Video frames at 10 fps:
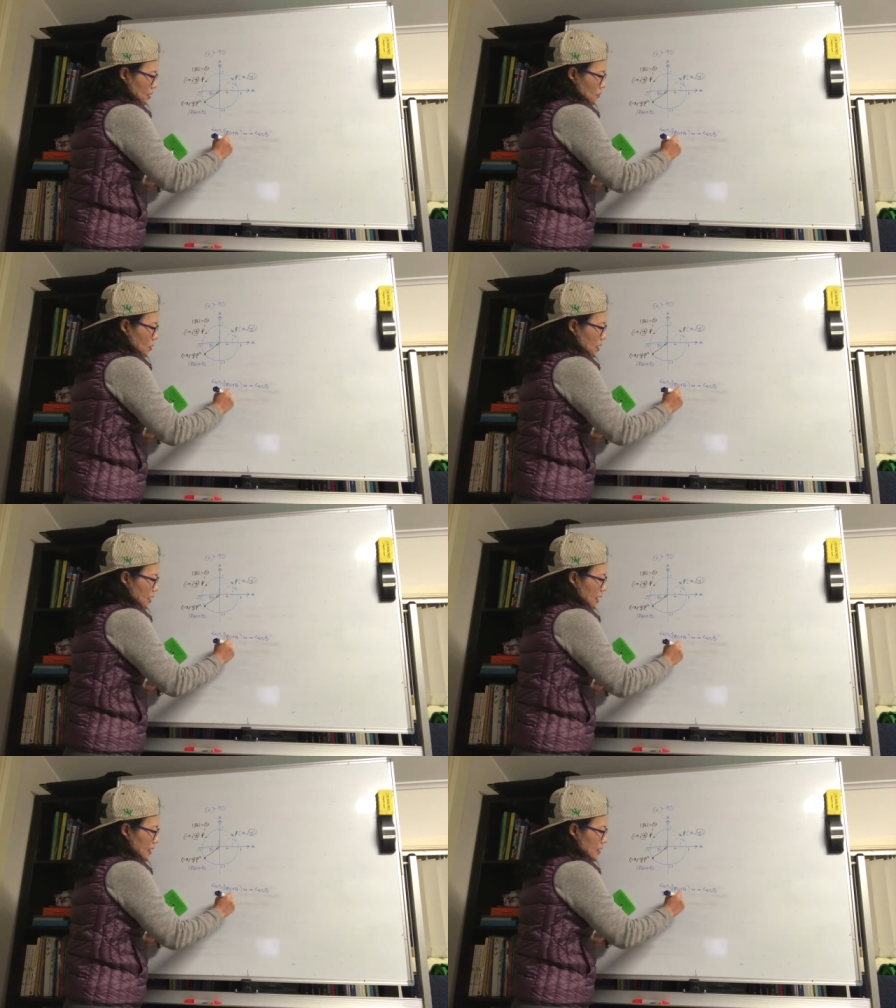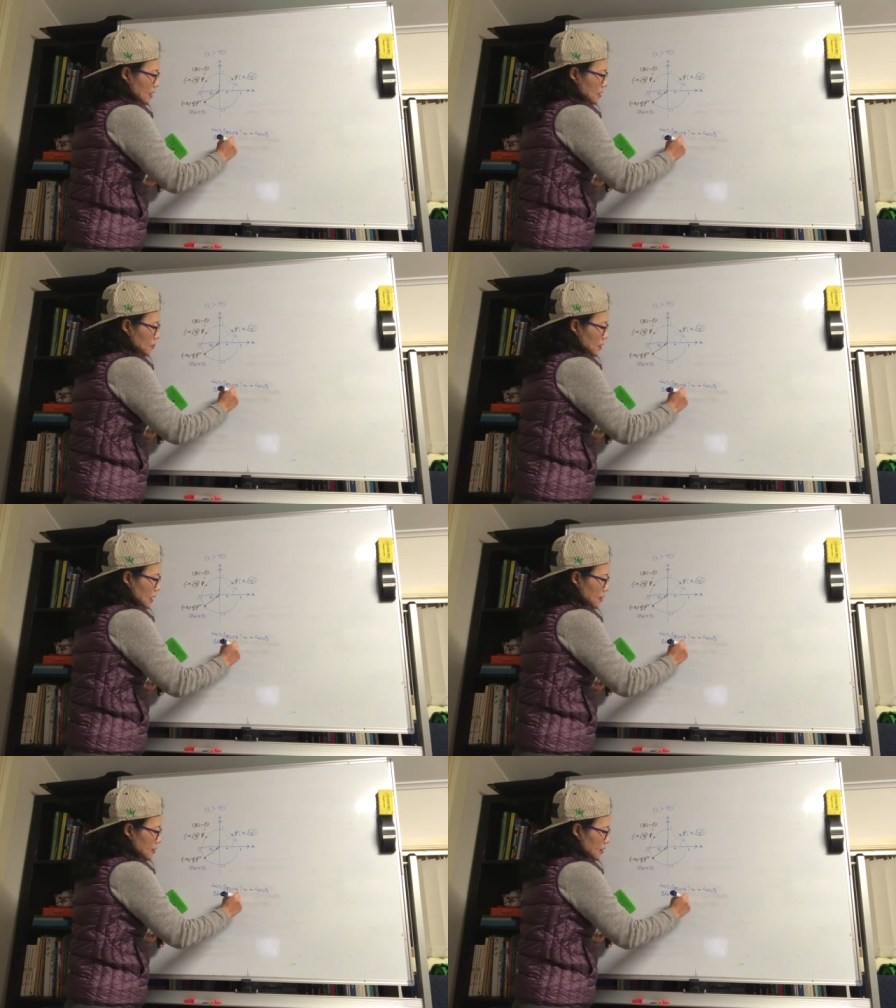180
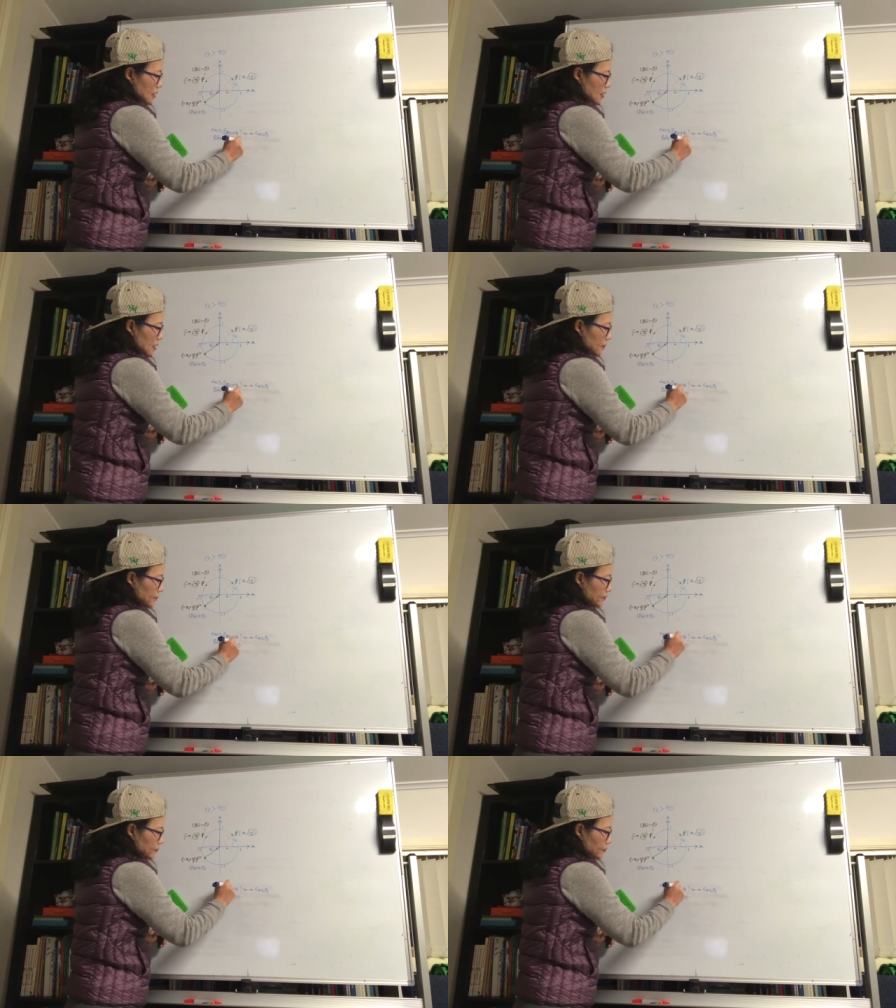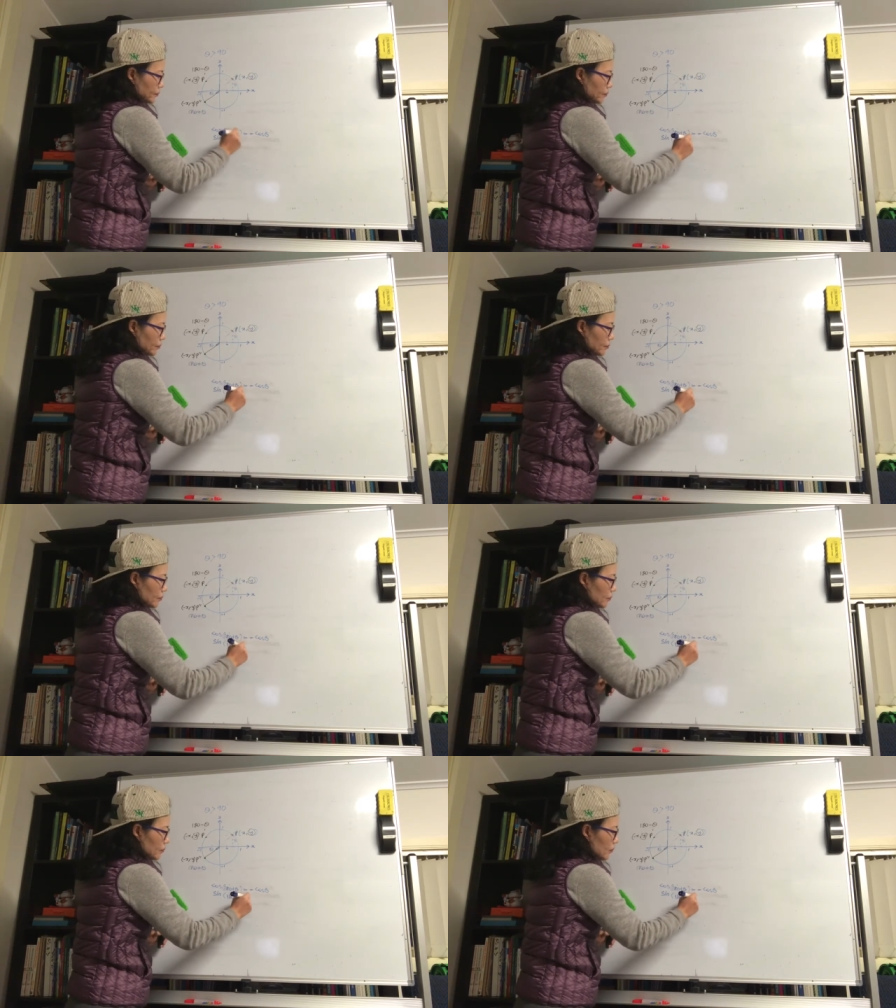plus theta
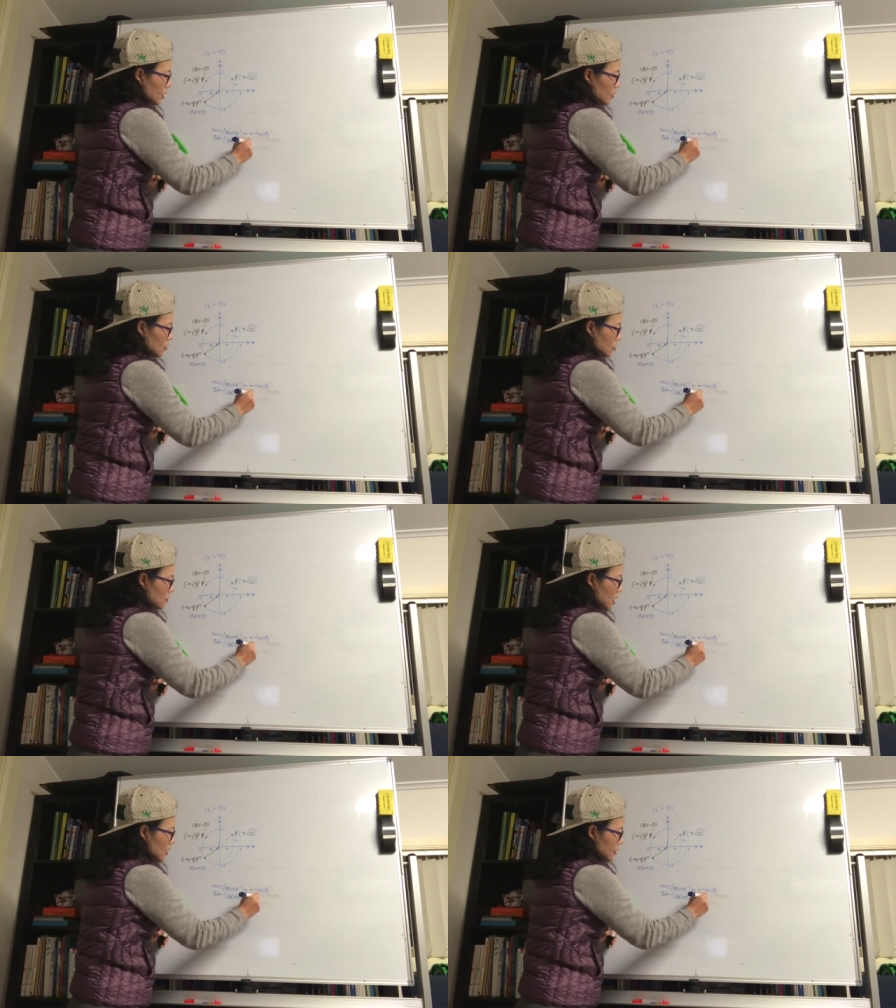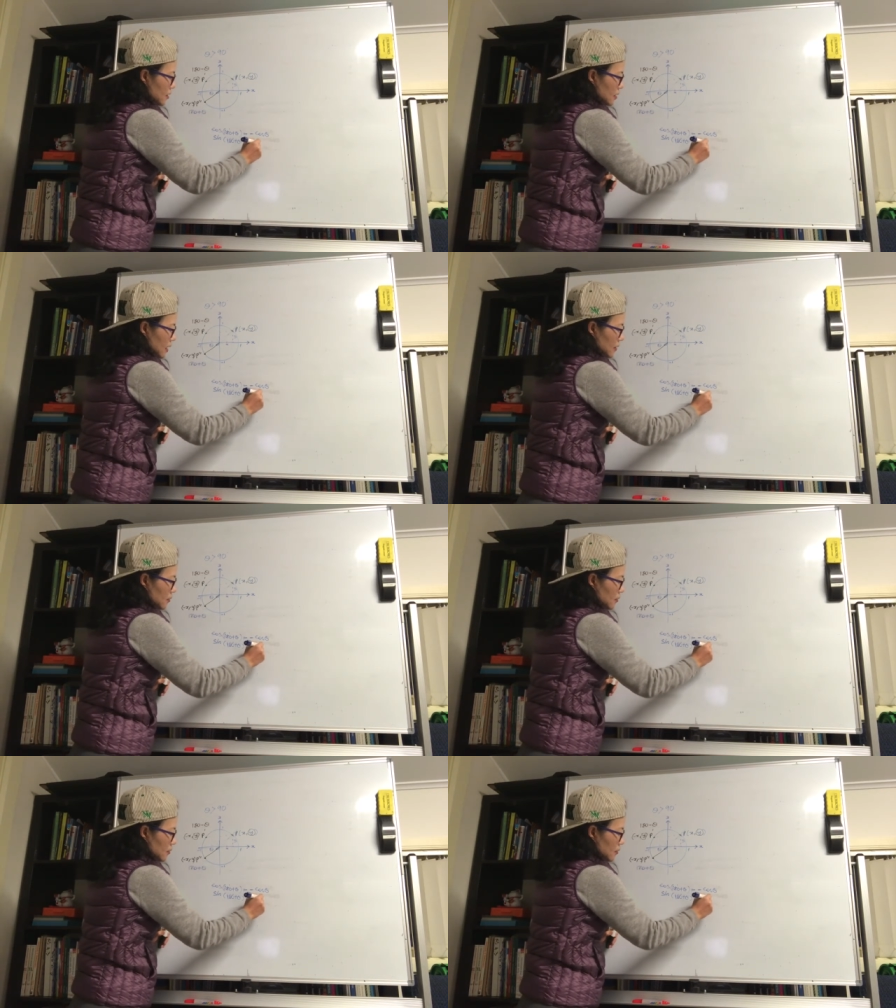equals minus sine.